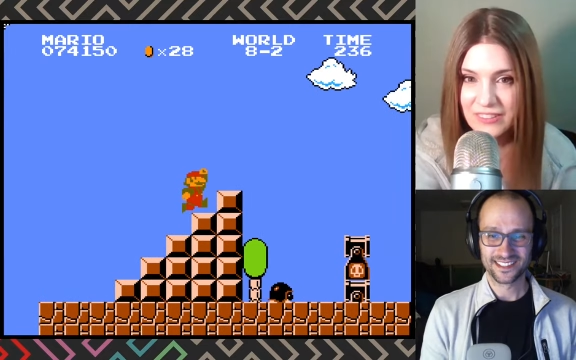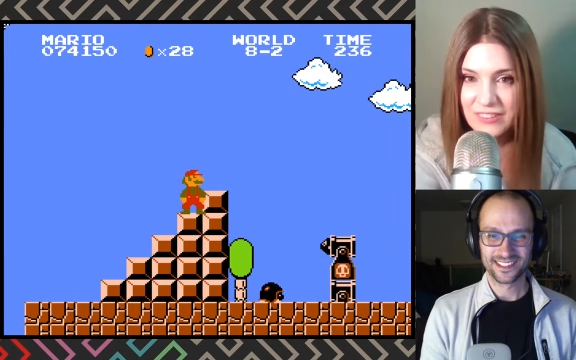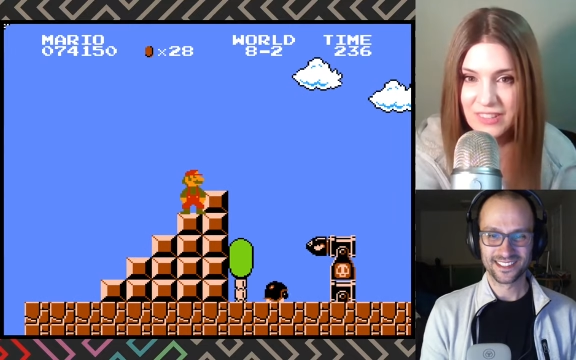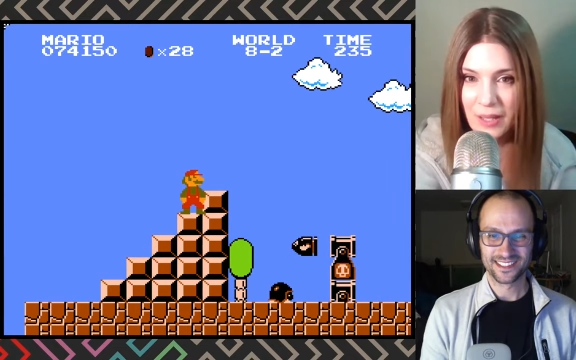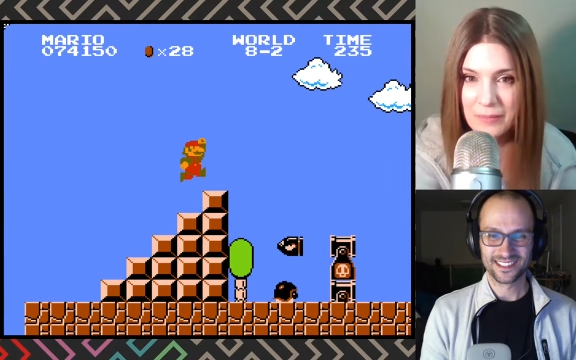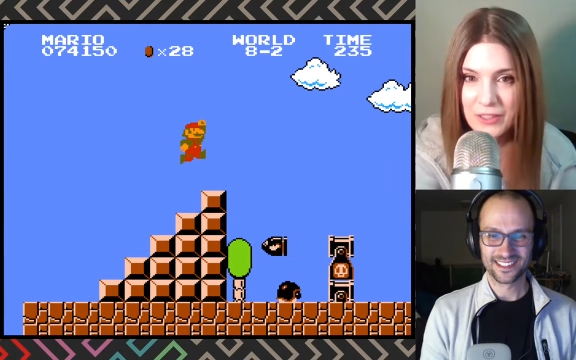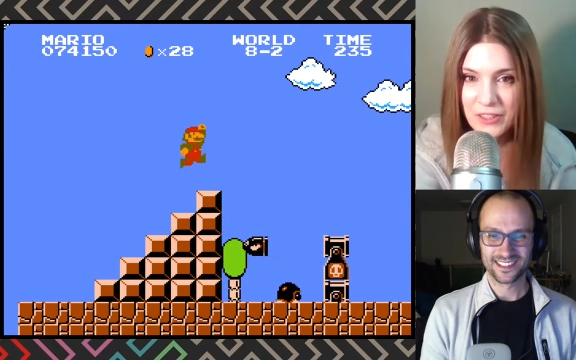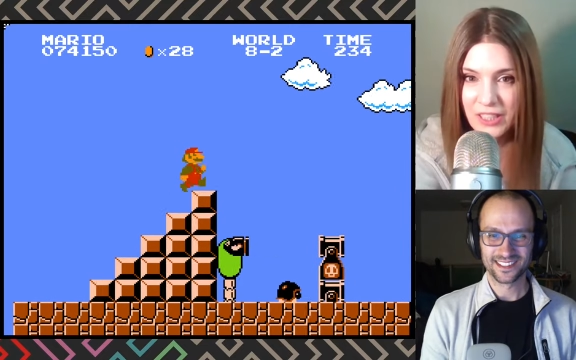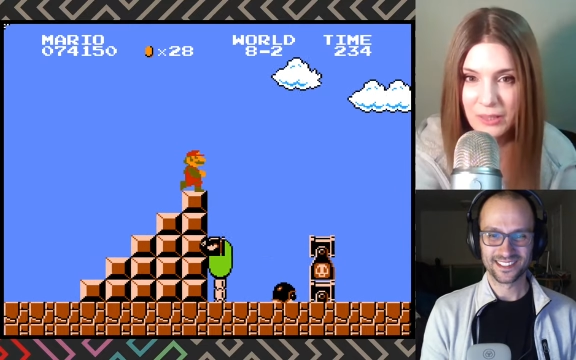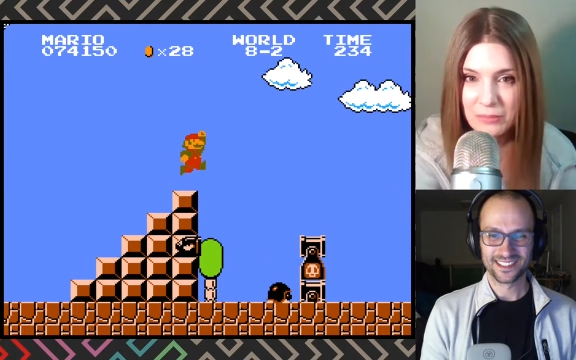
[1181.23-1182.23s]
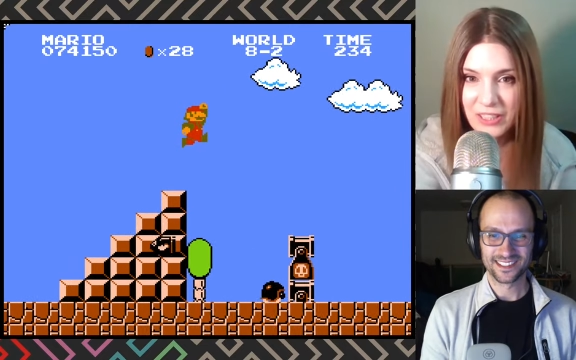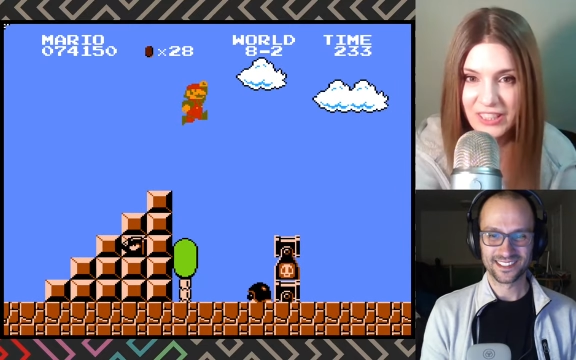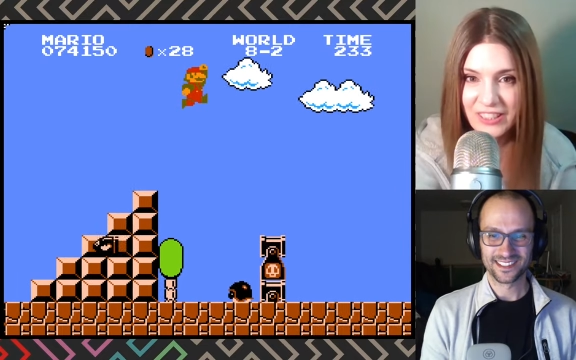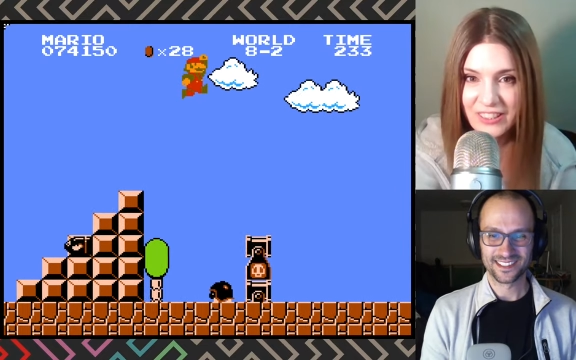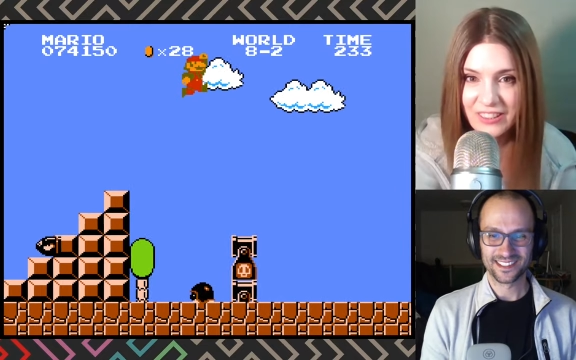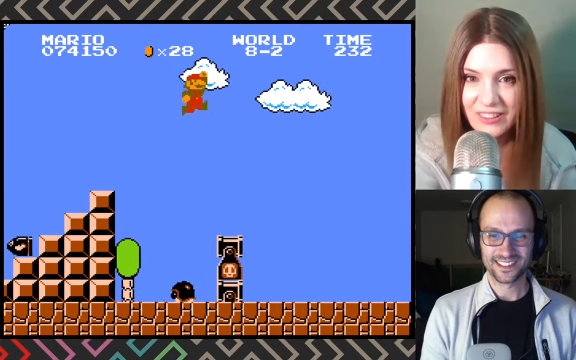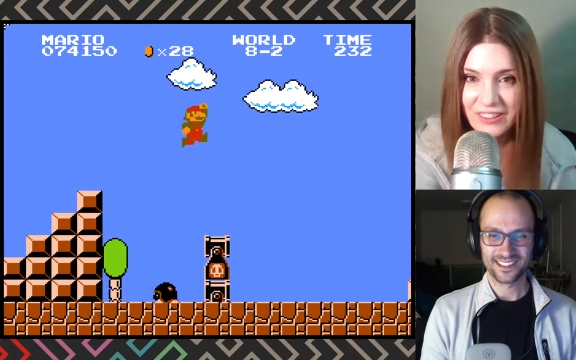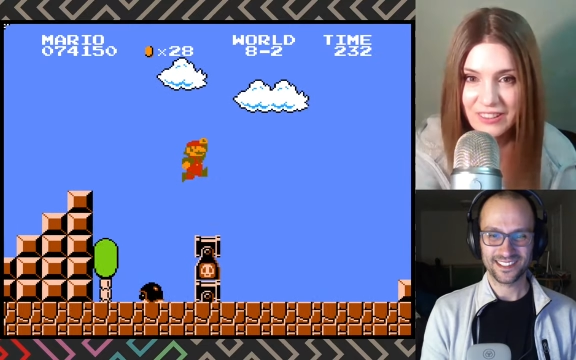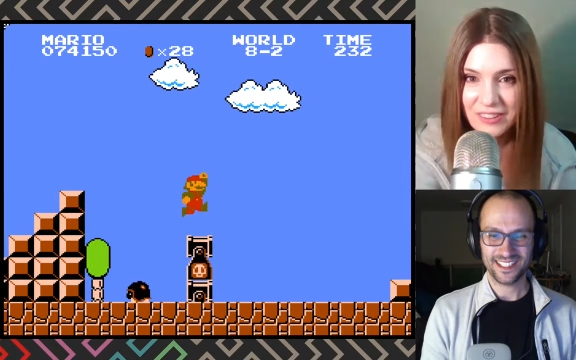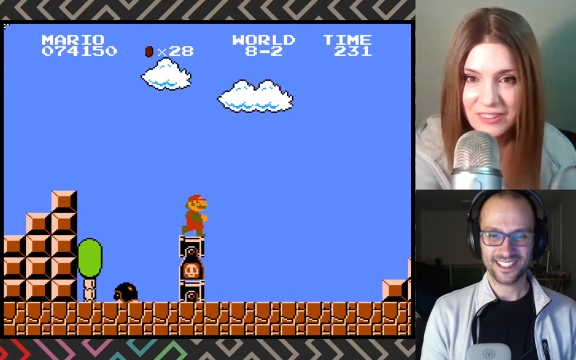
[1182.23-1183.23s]
Speaker 1: top tier game playing.
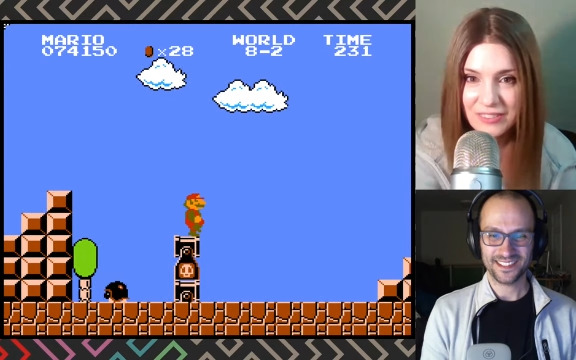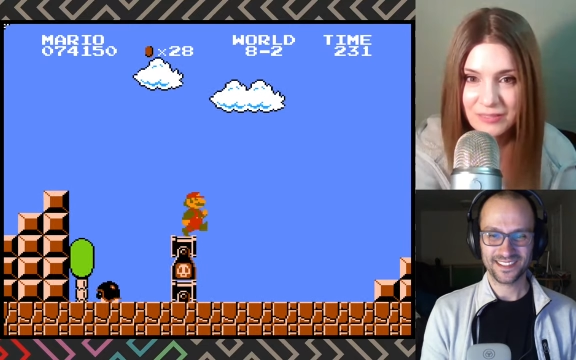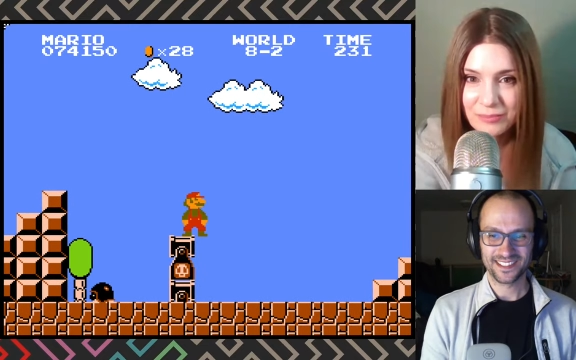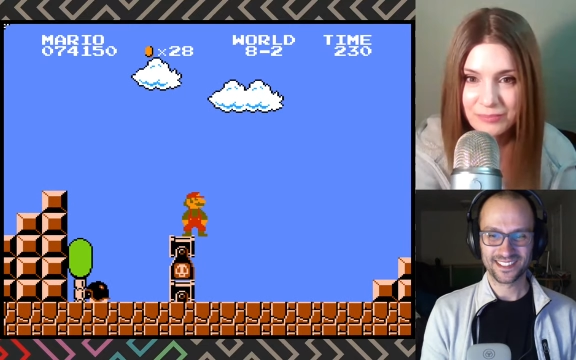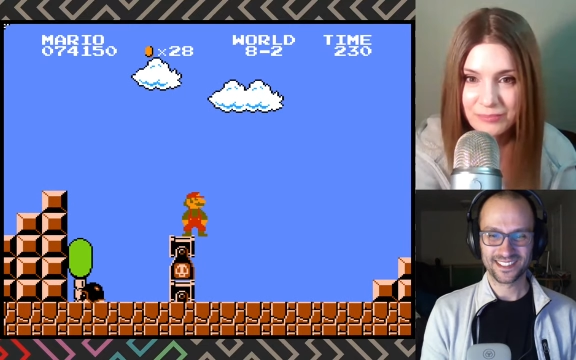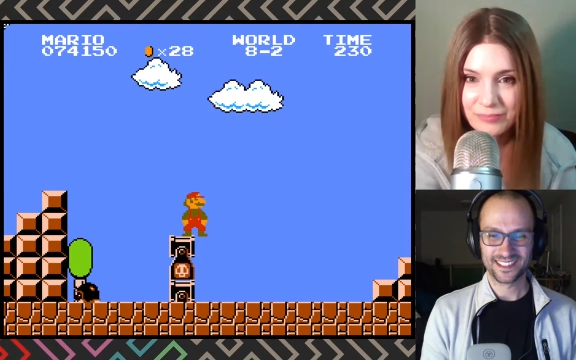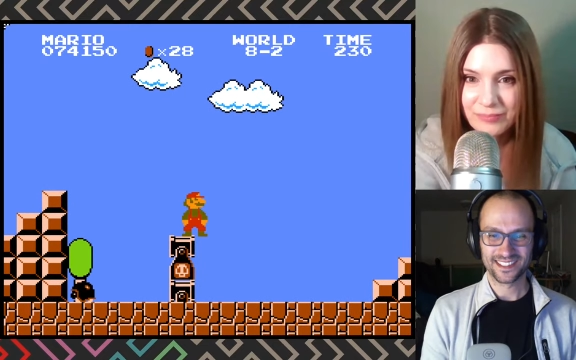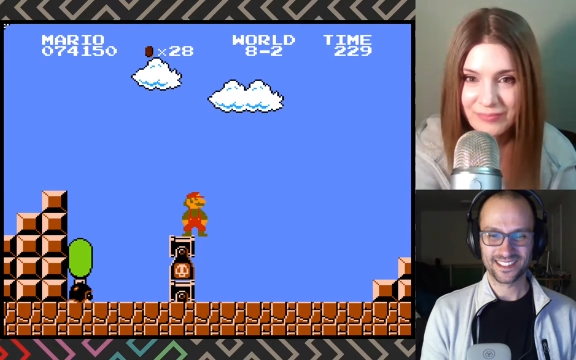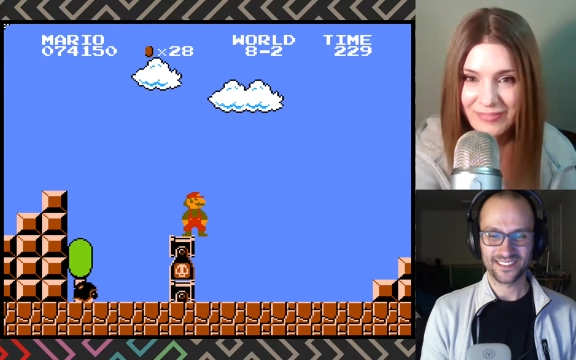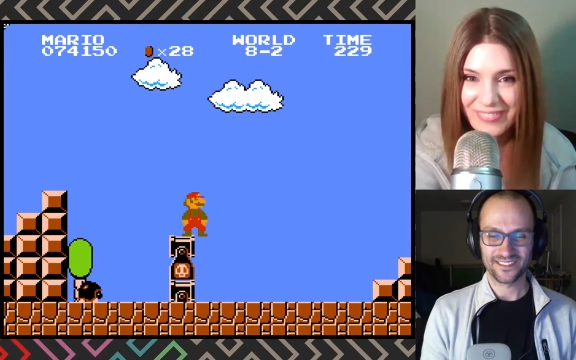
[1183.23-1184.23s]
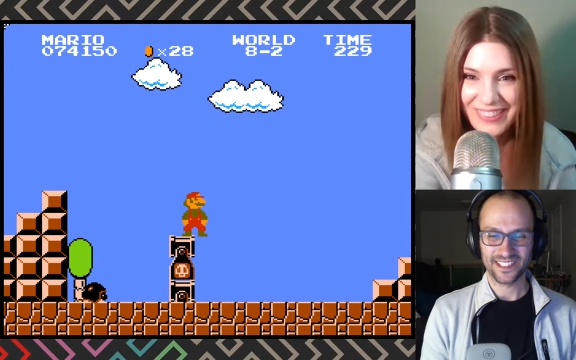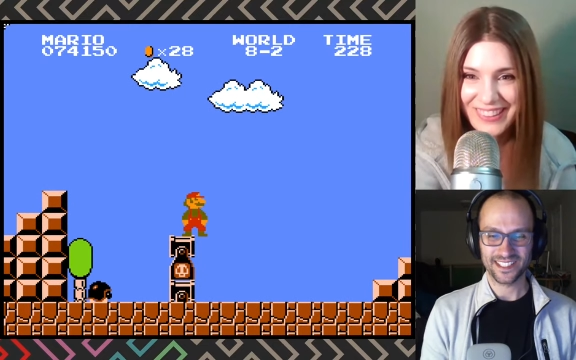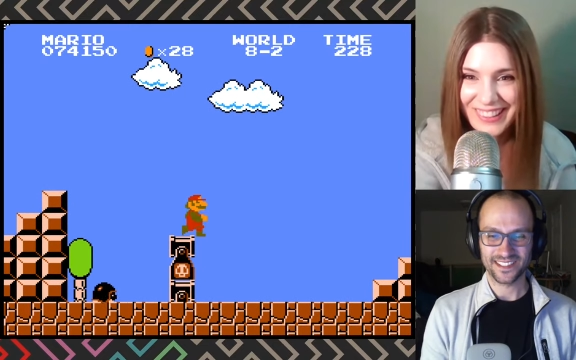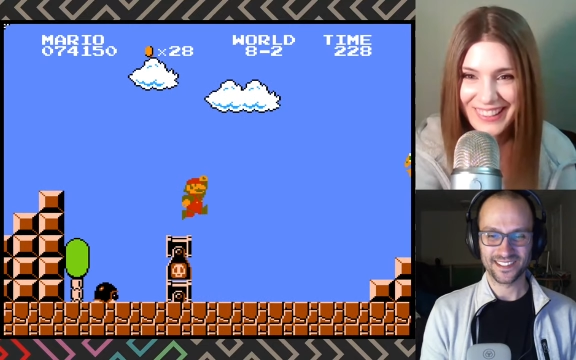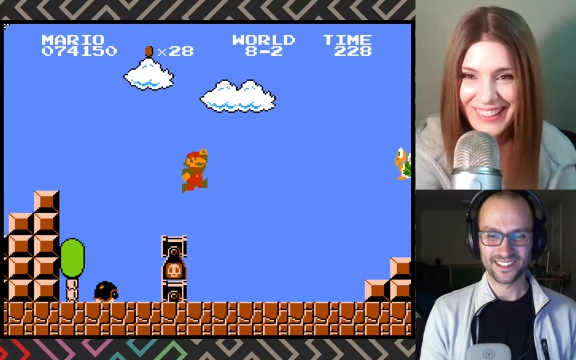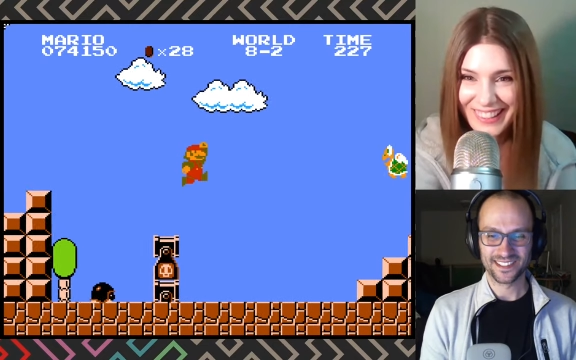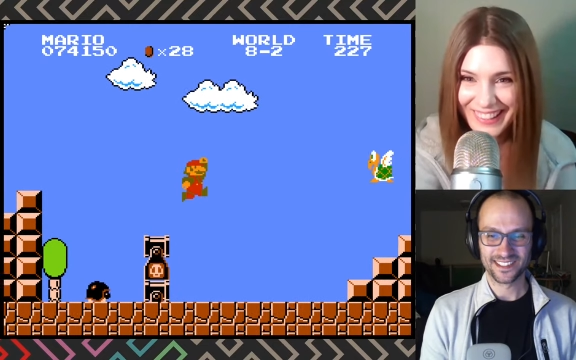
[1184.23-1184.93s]
Thank you. Freaking out.